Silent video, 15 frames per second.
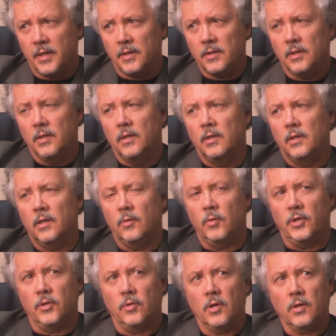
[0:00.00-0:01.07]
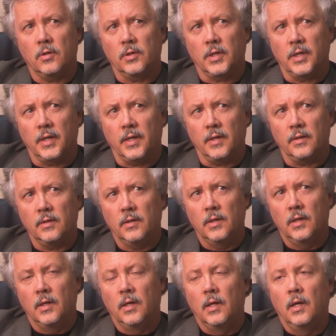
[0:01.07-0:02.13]
at it and when you aren't looking at it.
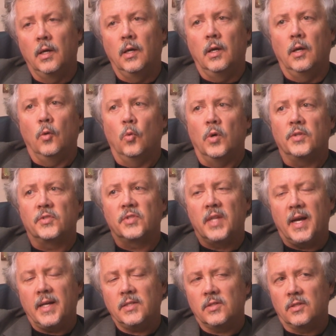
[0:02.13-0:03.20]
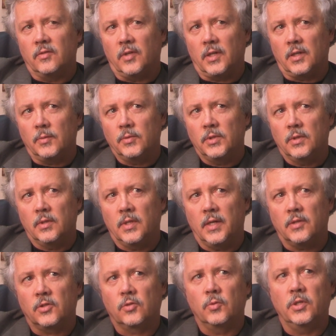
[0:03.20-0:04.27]
Once that's developed,
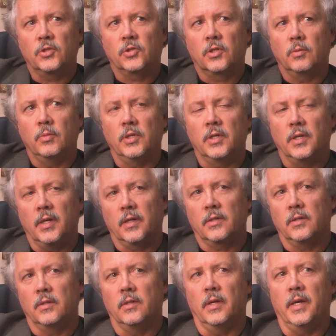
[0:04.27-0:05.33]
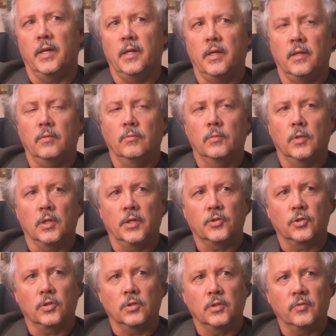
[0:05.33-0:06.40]
that switch could be connected to any
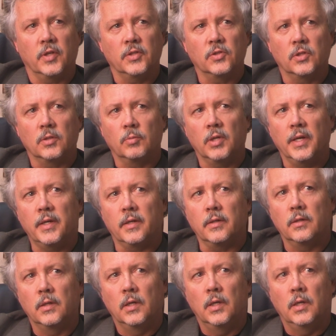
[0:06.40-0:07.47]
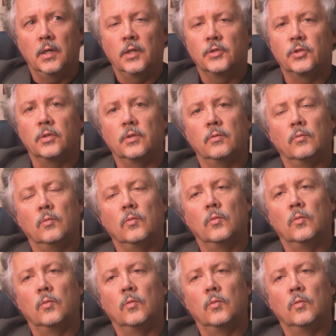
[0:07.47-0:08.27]
electrical device on the planet. So